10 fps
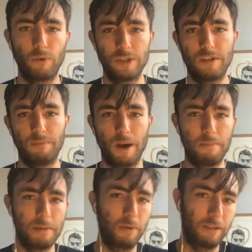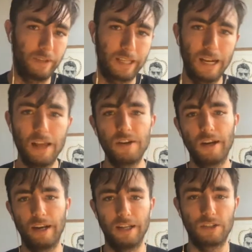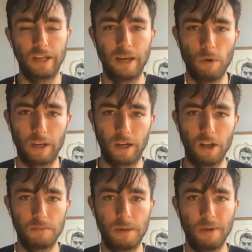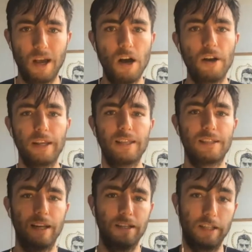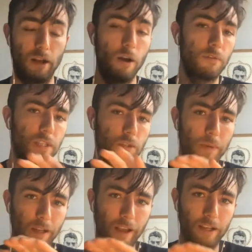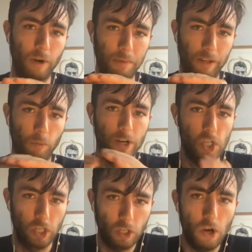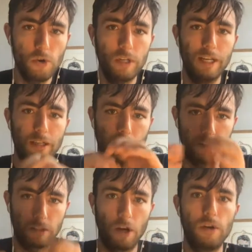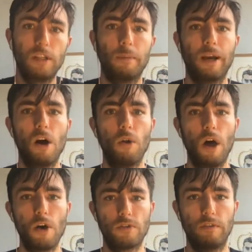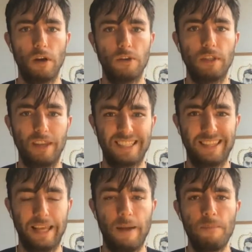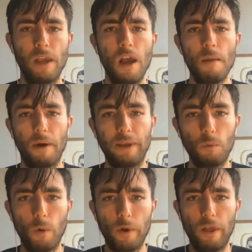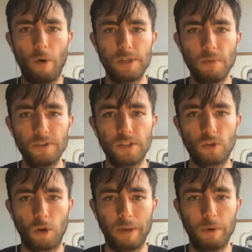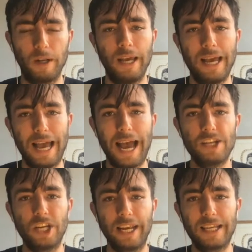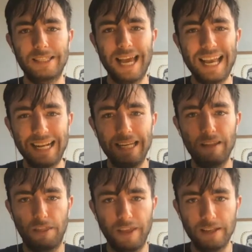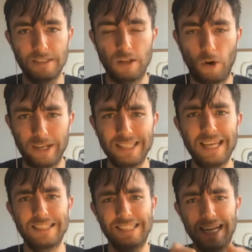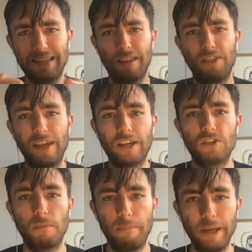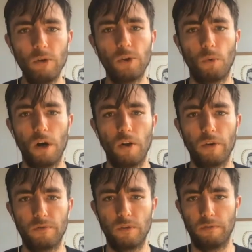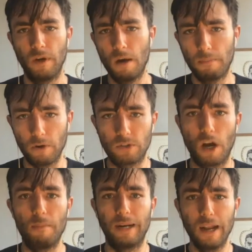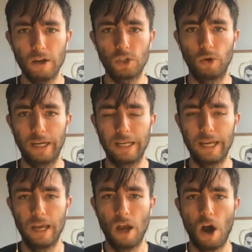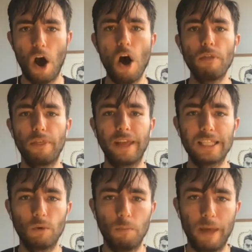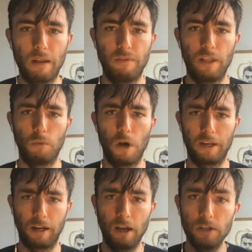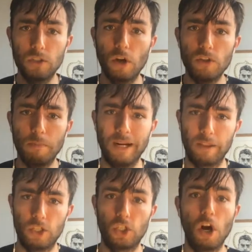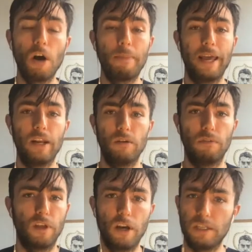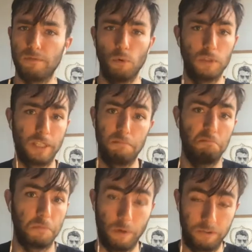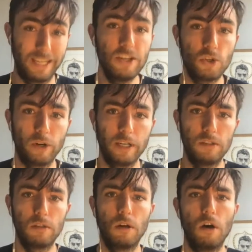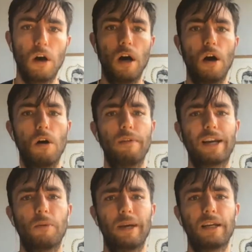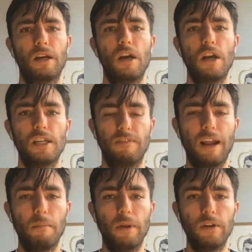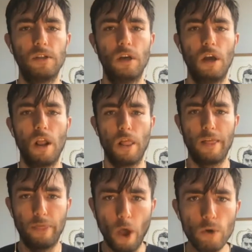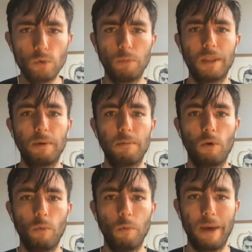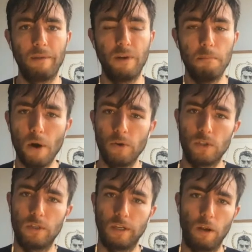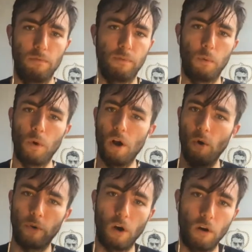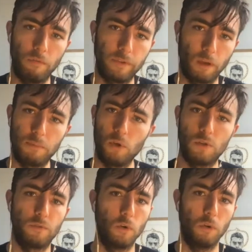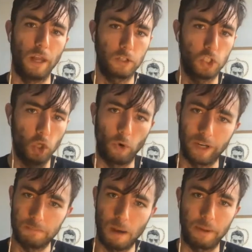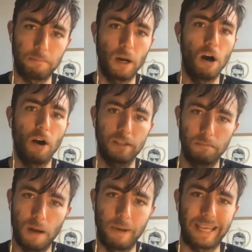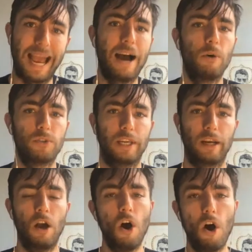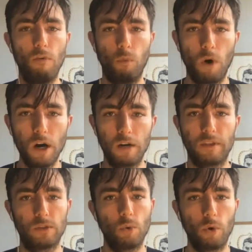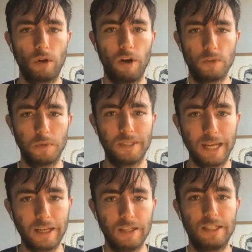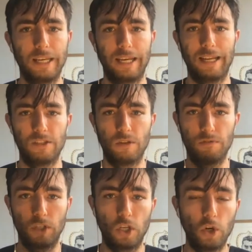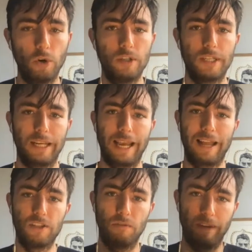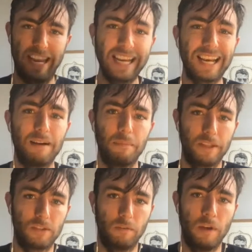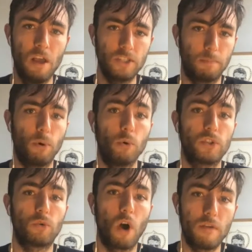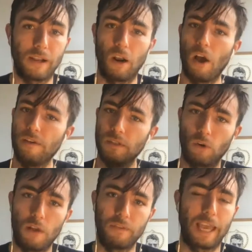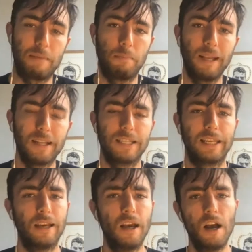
foisted by people living in London, and it's going to hit working class people hardest. And, you know, obviously this will be like incredibly like racially coded, class coded. There'll be a whole host of nasty things in there. But I think what our response has got to be, well, actually exactly the things, as Laurie says, exactly the things to build a world of sort of post-carbon luxury are the things that will benefit the working class, those who've been at the sharp end of 30, 40, well, centuries of economic development. Those will be the people who will benefit most, you know, from a world of, you know, beautiful, luxurious public parks and public housing, of work that's organized with dignity and sort of security and sort of income that sort of supports thriving lives and thriving capability.